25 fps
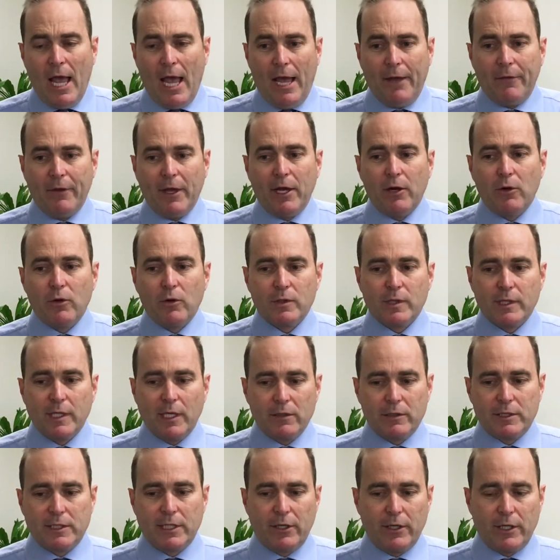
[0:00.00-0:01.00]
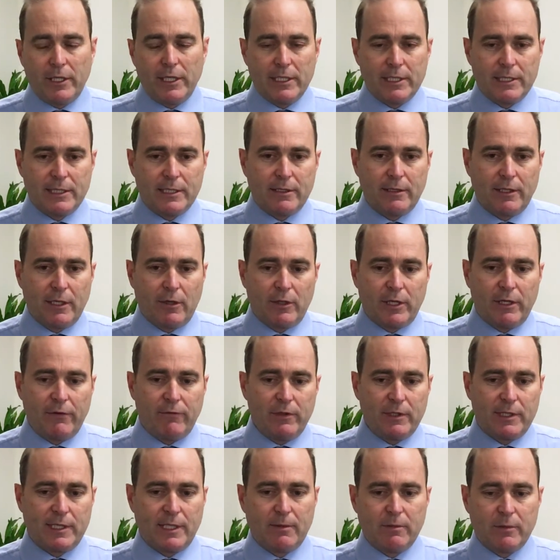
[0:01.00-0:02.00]
and they'll tell you this, they'll
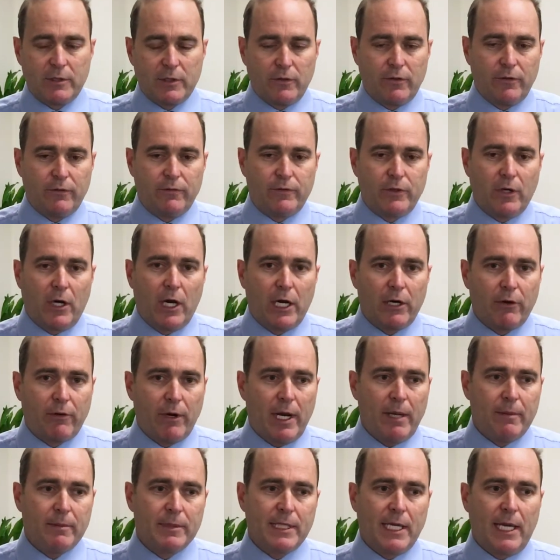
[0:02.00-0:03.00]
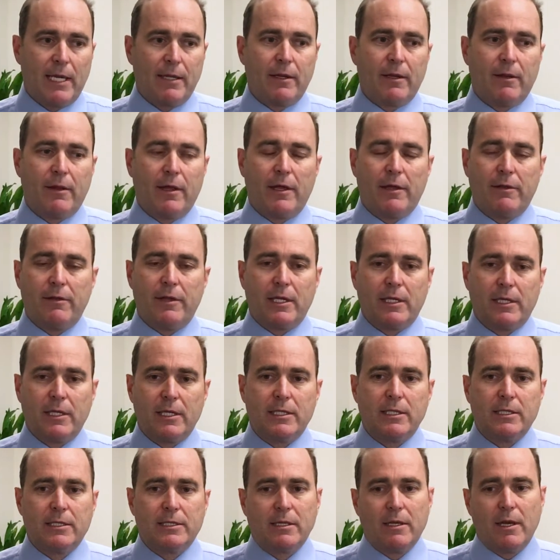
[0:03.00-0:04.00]
give you some sort of diagram saying that they think
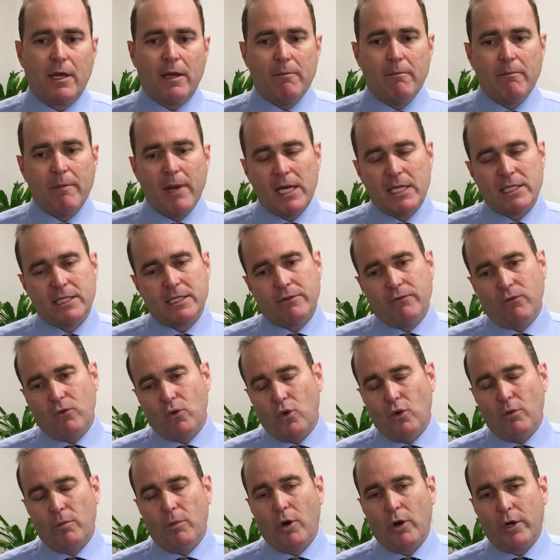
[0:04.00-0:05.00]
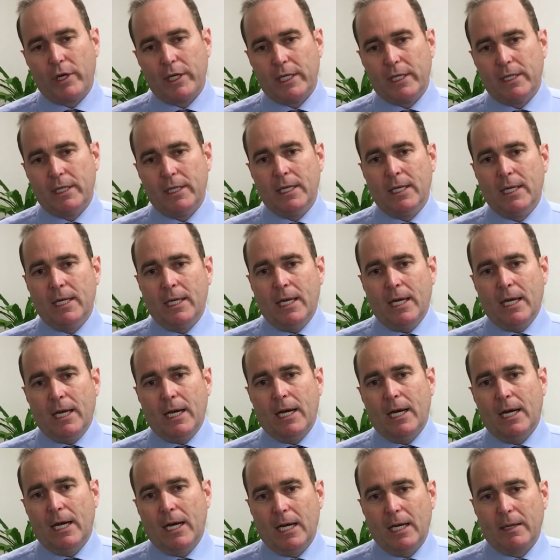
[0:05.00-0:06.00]
that there's a massive ore body
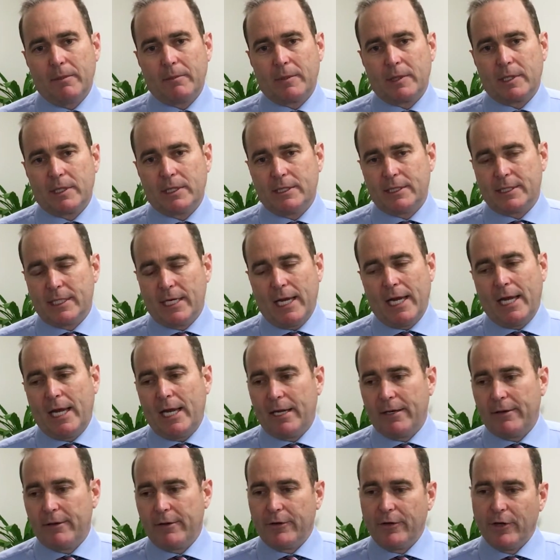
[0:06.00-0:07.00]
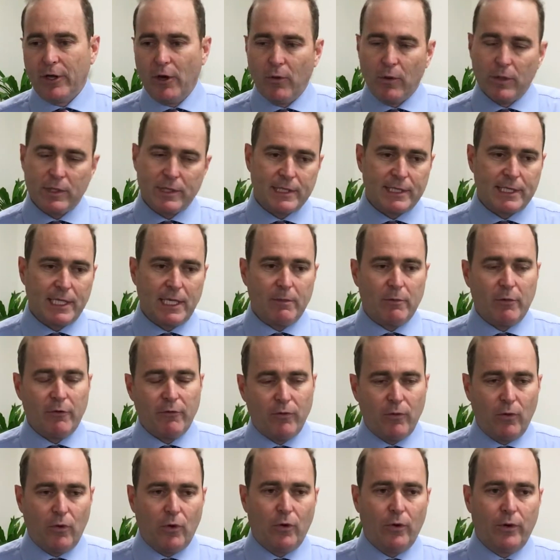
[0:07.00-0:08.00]
contained that no one's seen
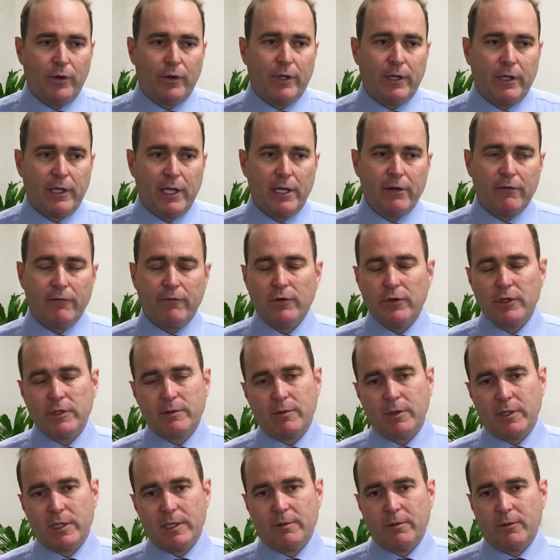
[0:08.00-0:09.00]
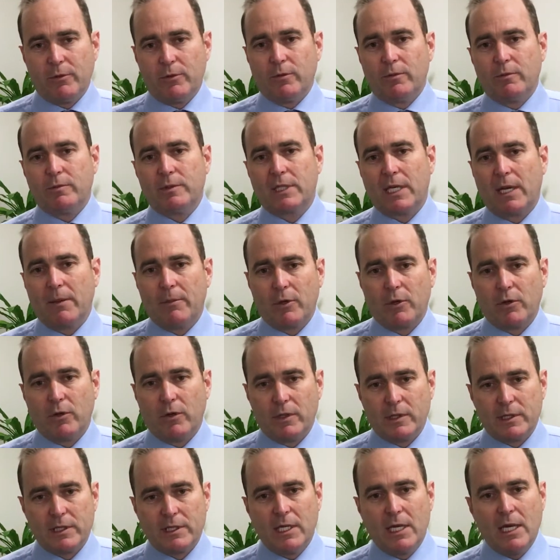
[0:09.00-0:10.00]
before, and that they're the first people to come
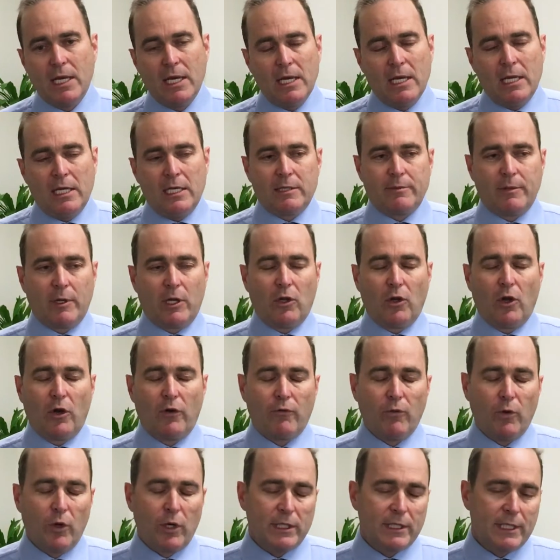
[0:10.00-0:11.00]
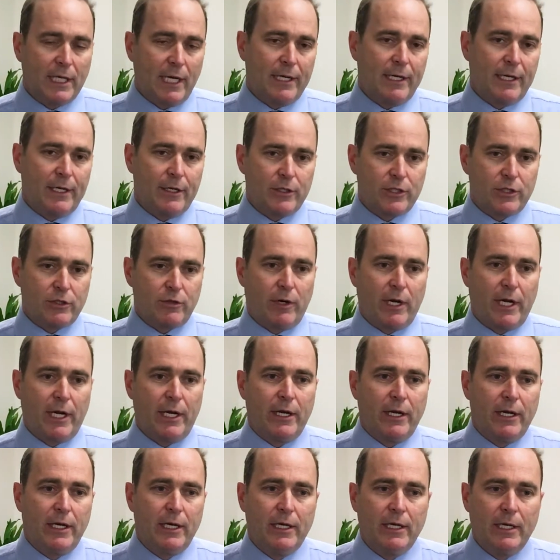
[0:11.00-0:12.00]
across. There's been a lot of work done in
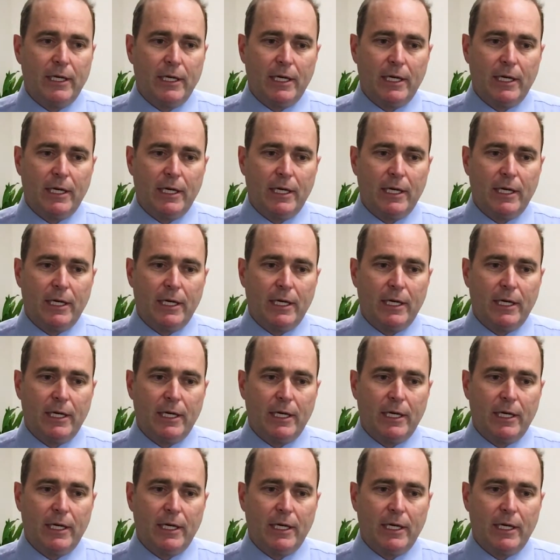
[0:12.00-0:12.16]
Australia